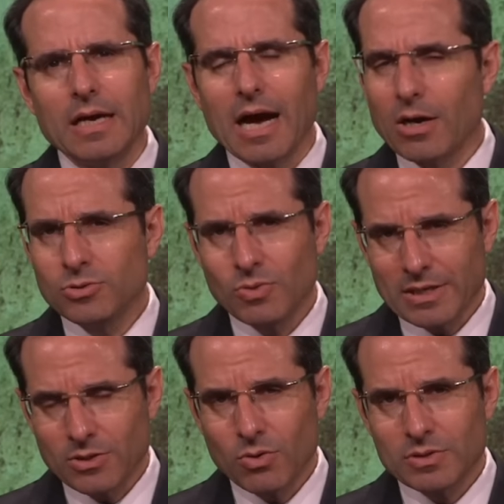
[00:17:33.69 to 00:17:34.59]
How do
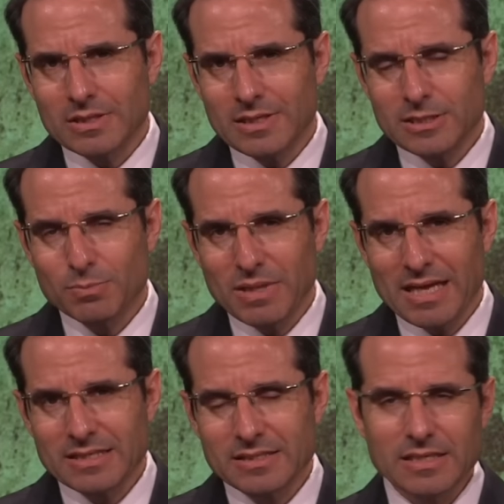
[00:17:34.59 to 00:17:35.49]
I know that this
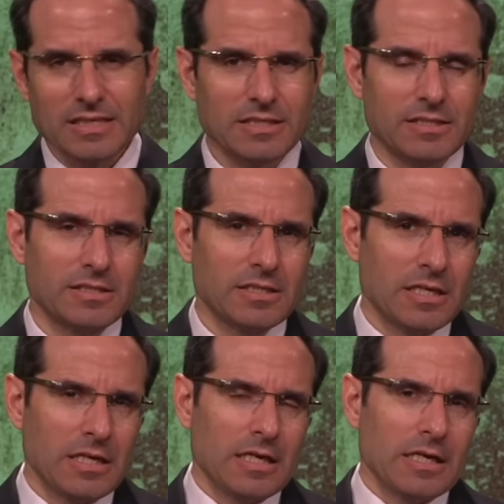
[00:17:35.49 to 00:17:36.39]
place is
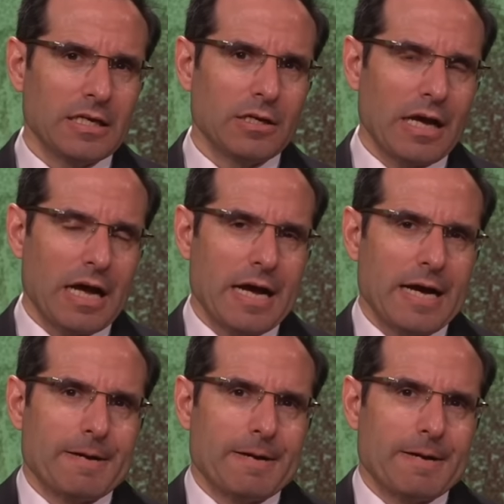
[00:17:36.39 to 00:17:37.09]
uh,